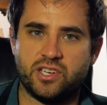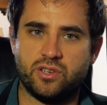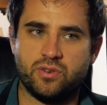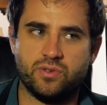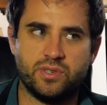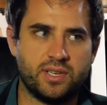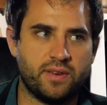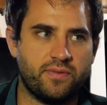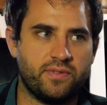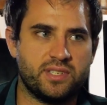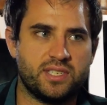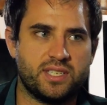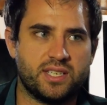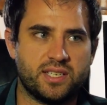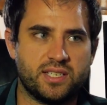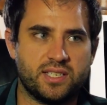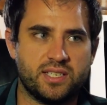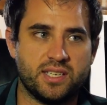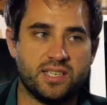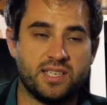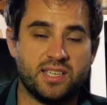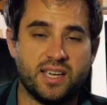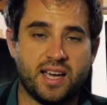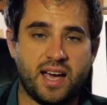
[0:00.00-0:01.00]
two
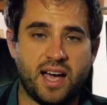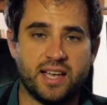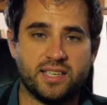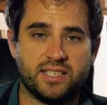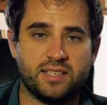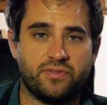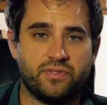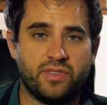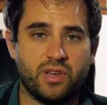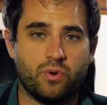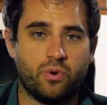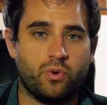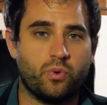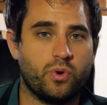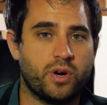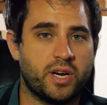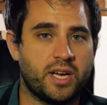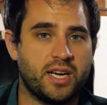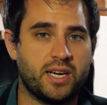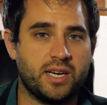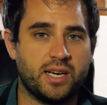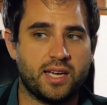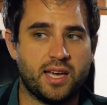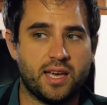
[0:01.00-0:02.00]
760 Ti's, if they were
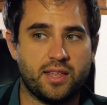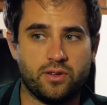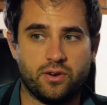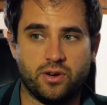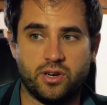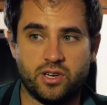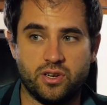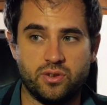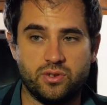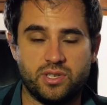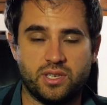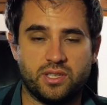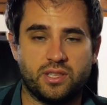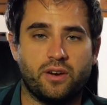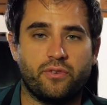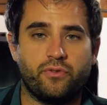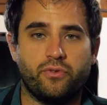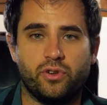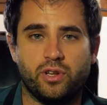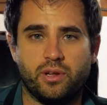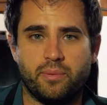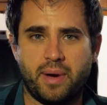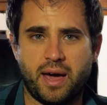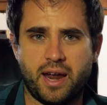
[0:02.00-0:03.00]
working together and using their
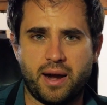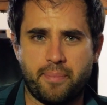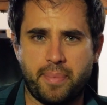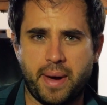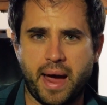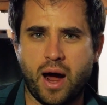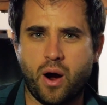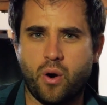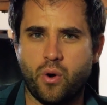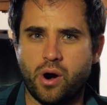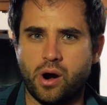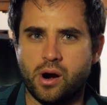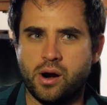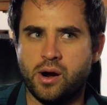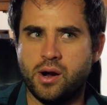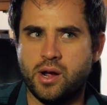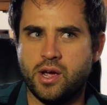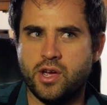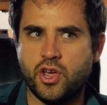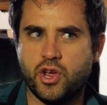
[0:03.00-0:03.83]
full amount of power,